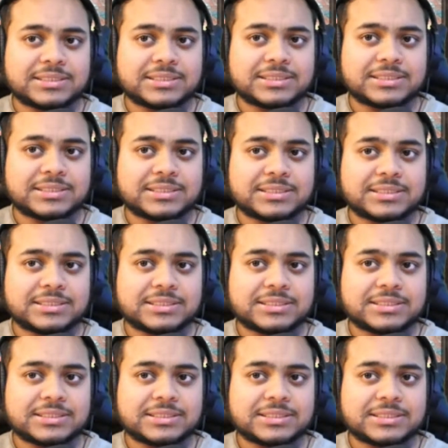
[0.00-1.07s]

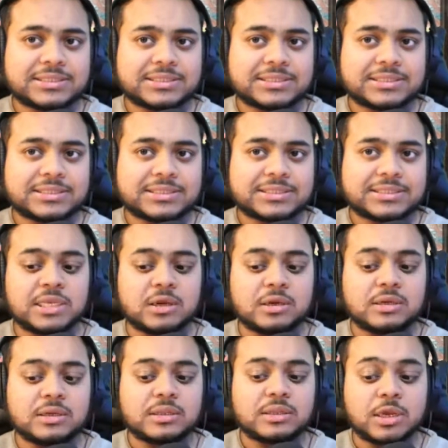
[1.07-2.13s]
if I see
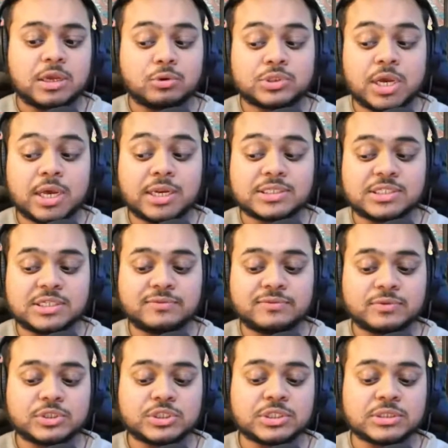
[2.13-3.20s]
the alternative,
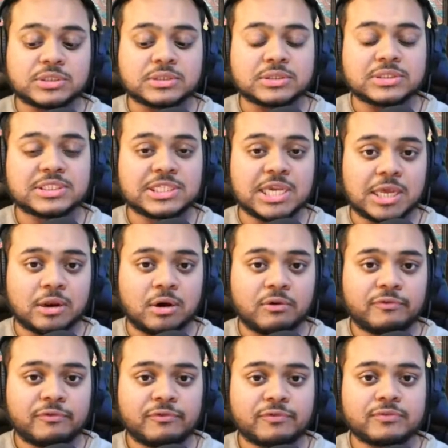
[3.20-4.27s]
which is sitting
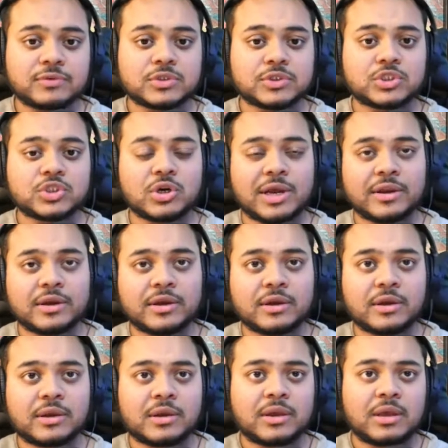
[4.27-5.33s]
off, trying to
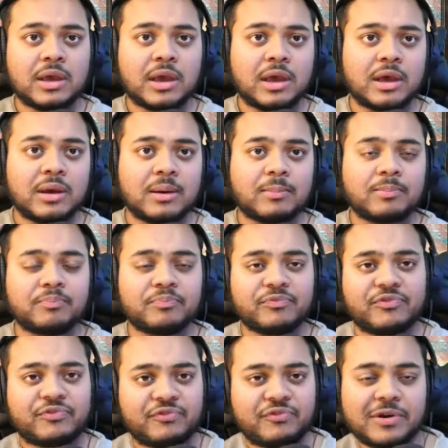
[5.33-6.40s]

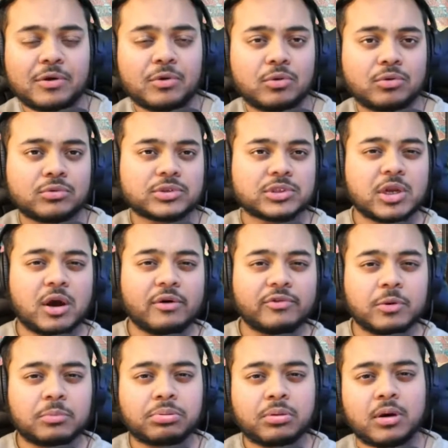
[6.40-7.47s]
feel Slavia
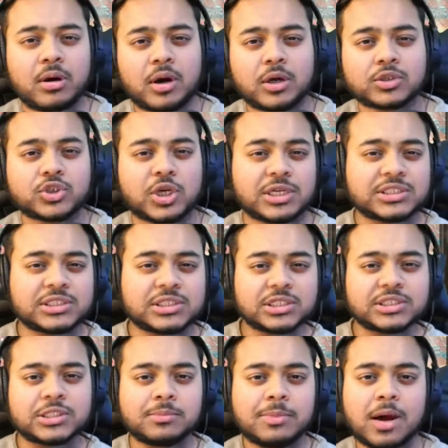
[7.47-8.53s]
Prague, trying to suss
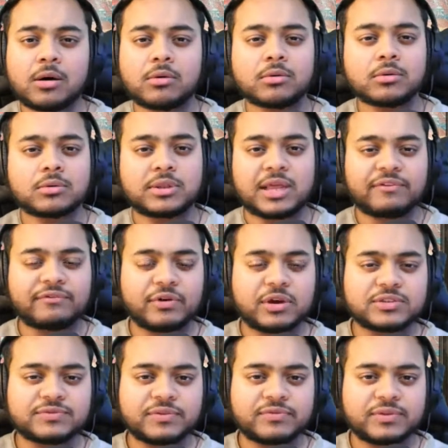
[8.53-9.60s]
them out in that first
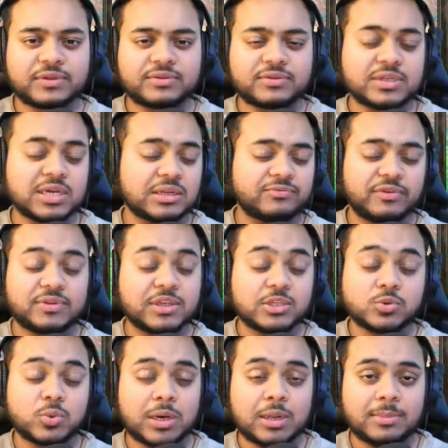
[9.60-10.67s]
15,
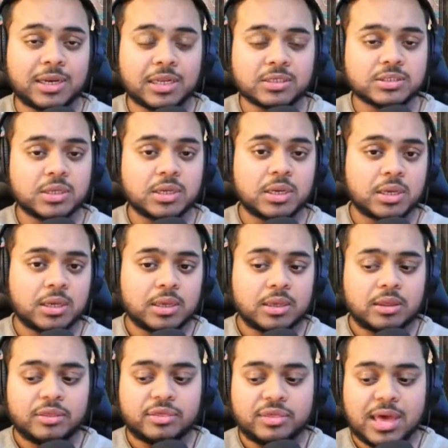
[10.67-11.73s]
20 minutes,
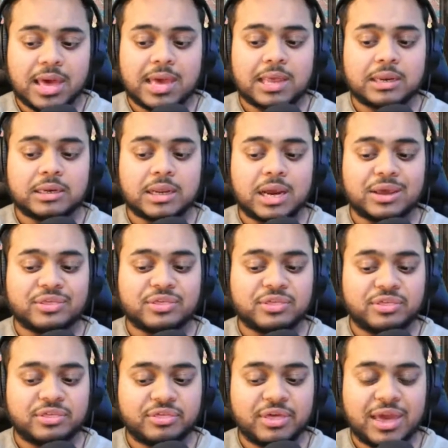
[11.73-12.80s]
then I
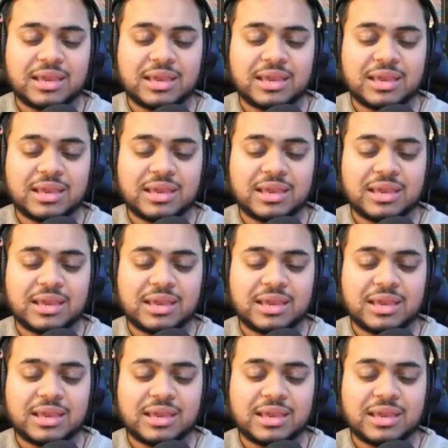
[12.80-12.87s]
think